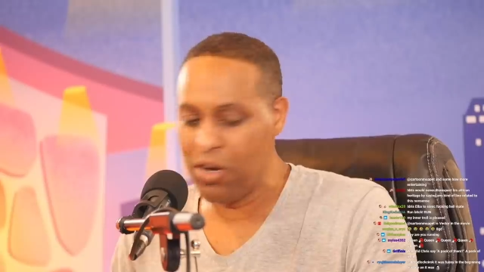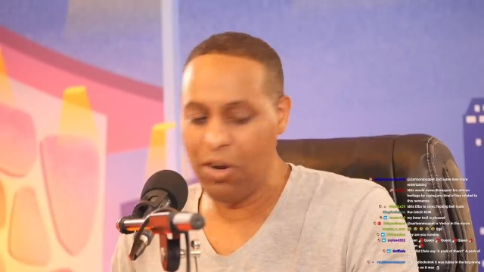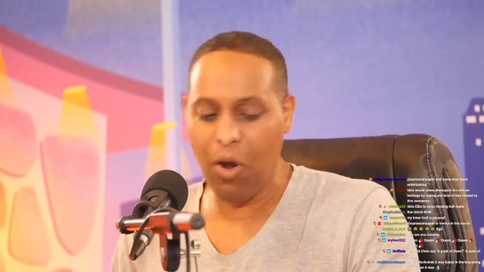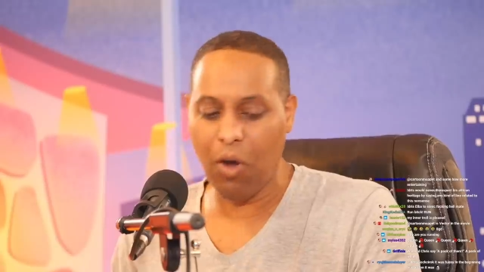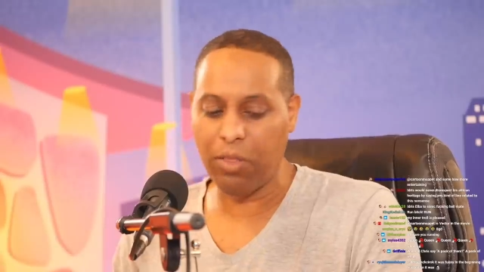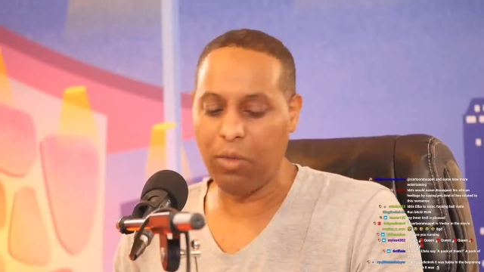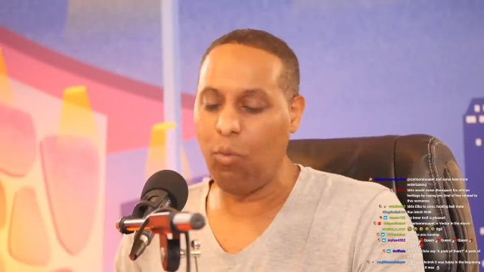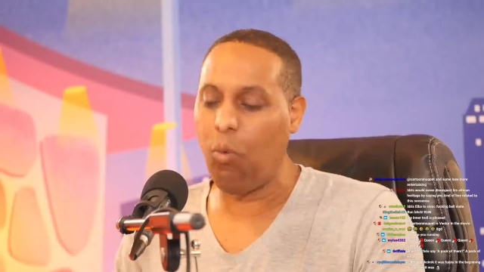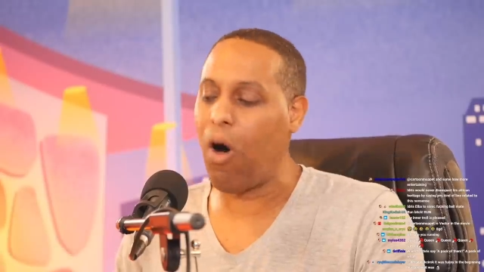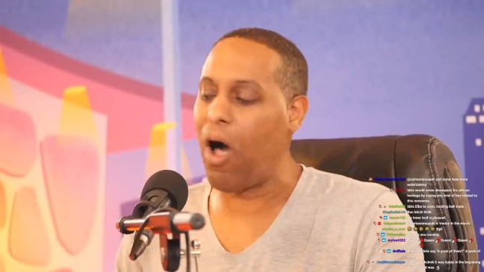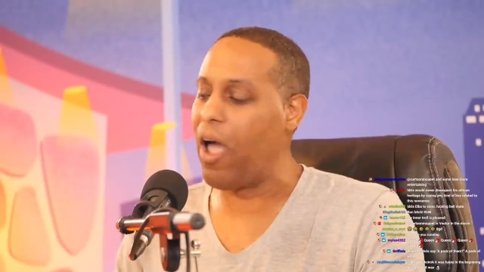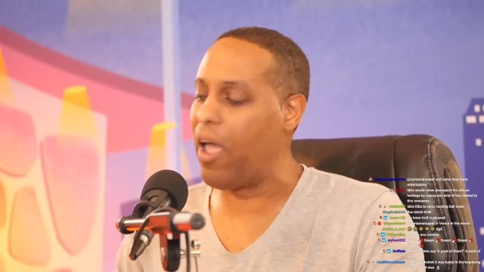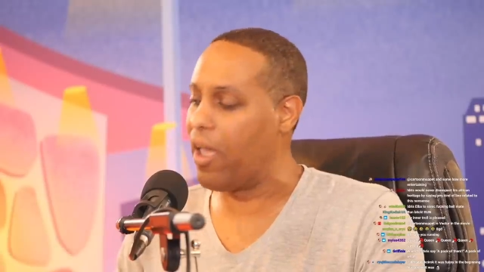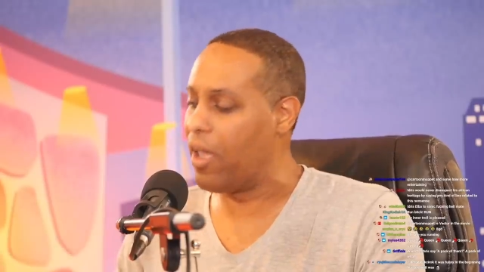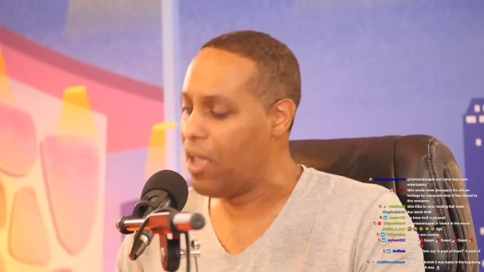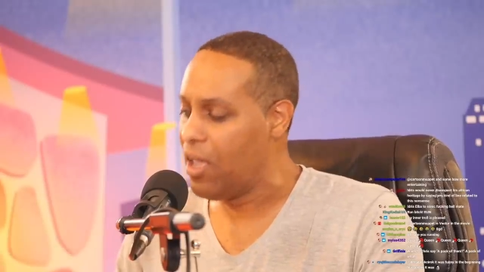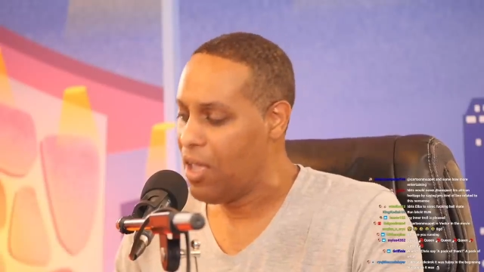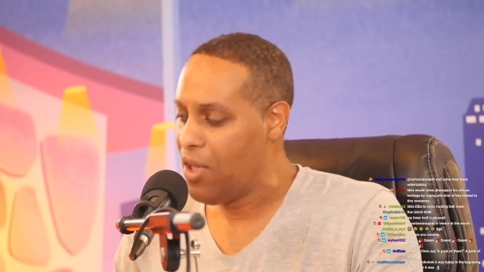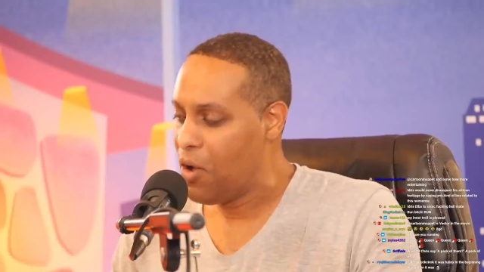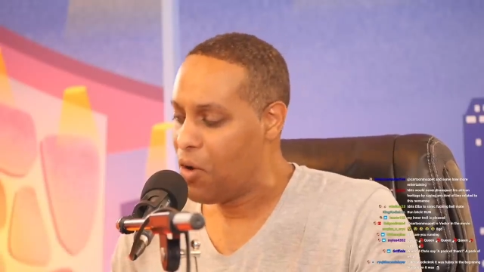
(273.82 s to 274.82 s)
Do you know the
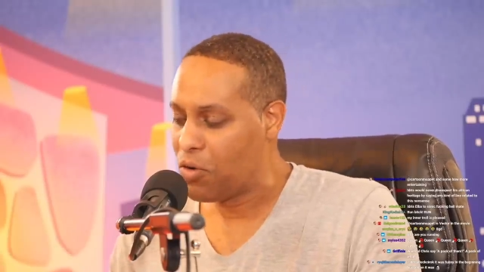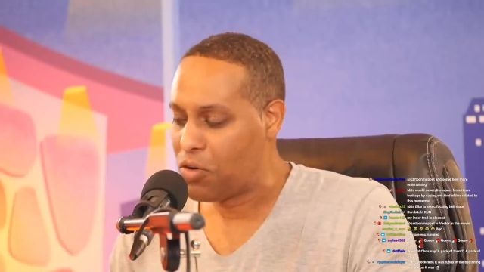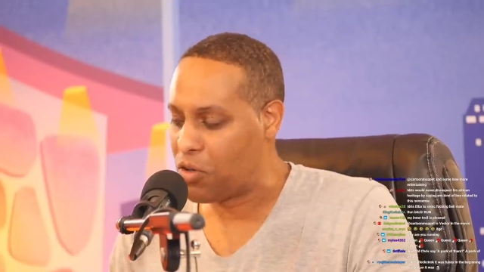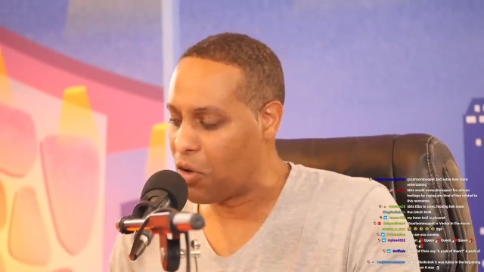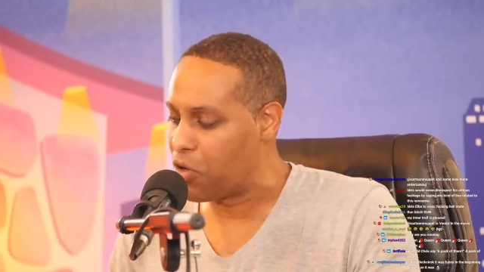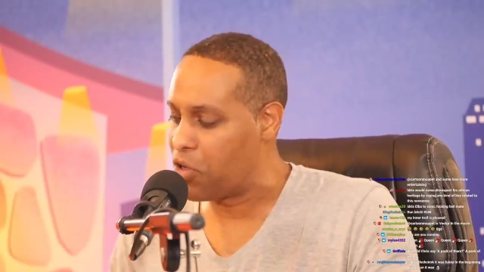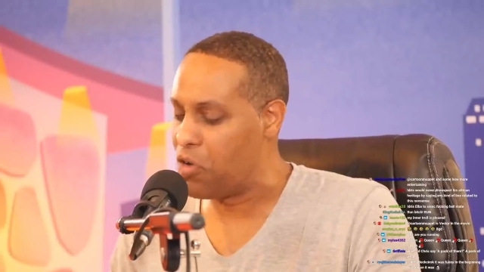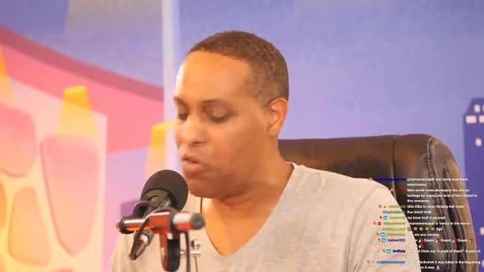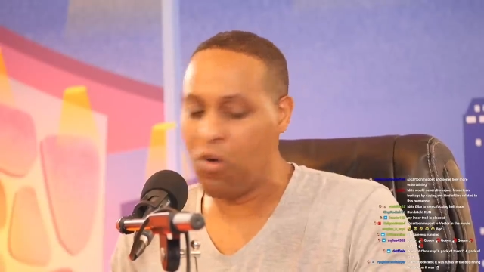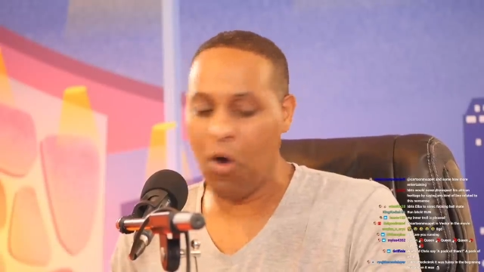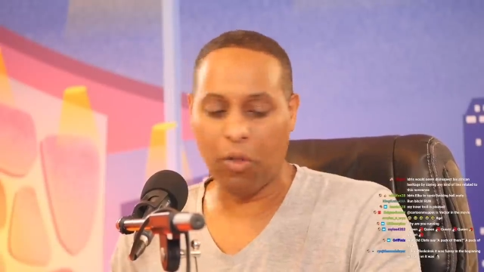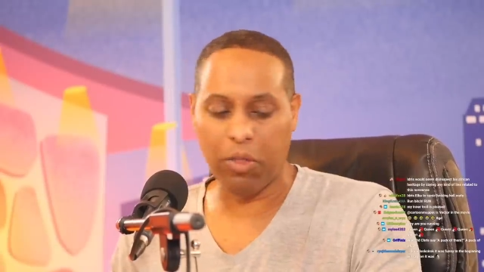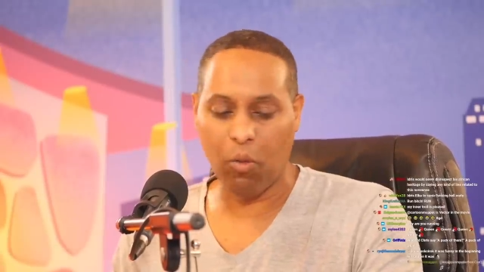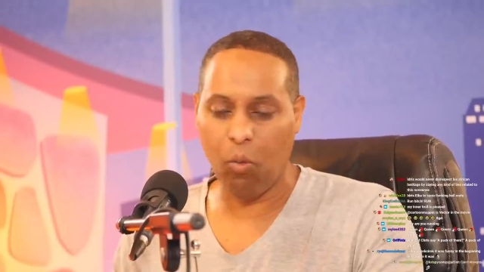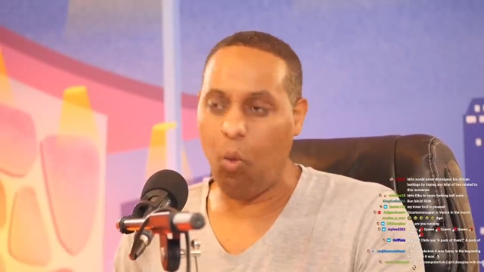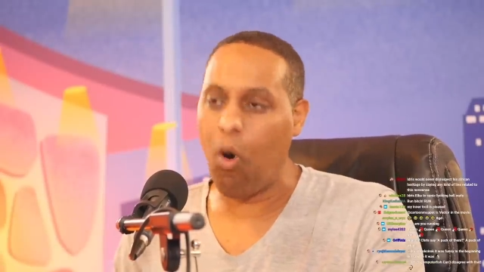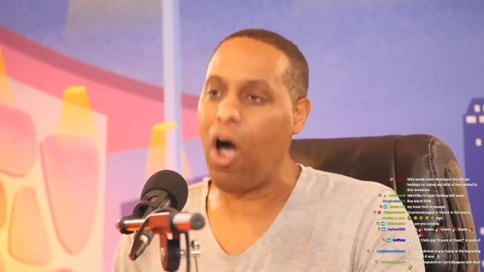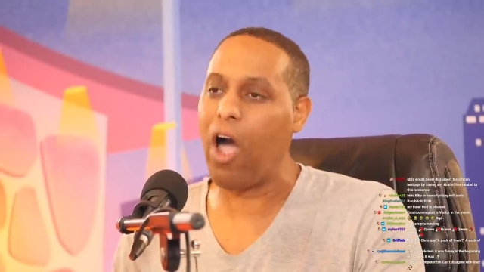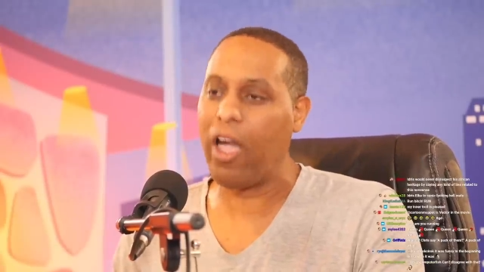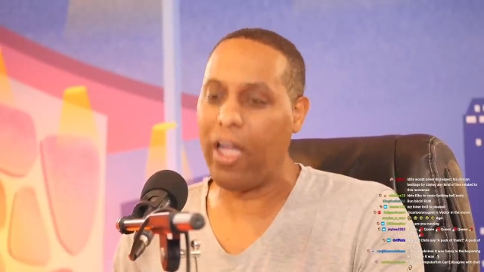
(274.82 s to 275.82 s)
way? Do you know
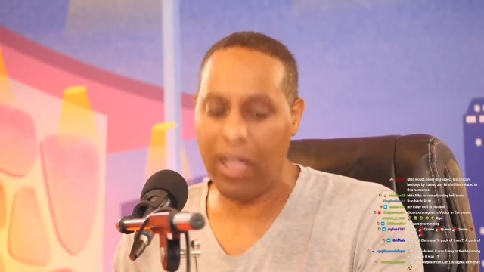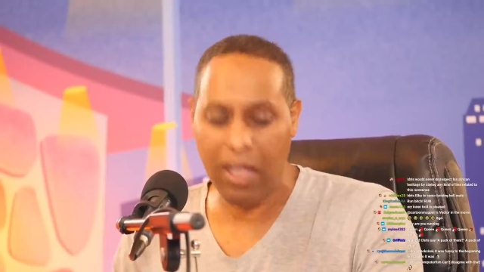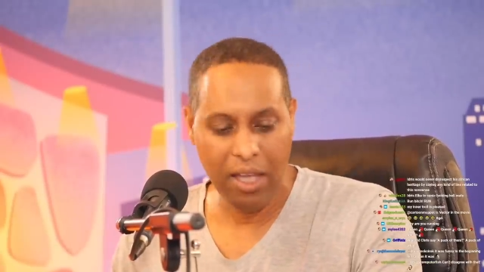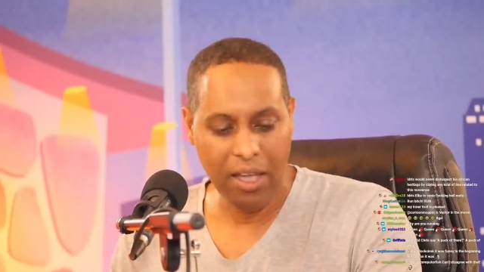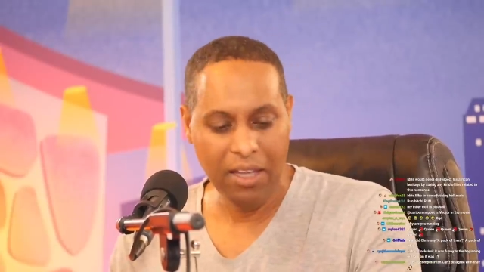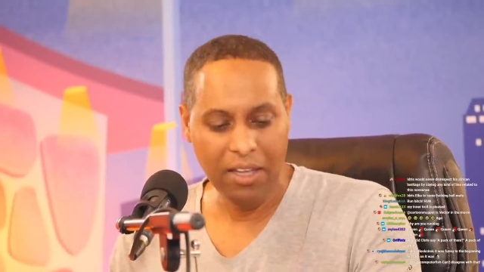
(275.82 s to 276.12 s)
the way?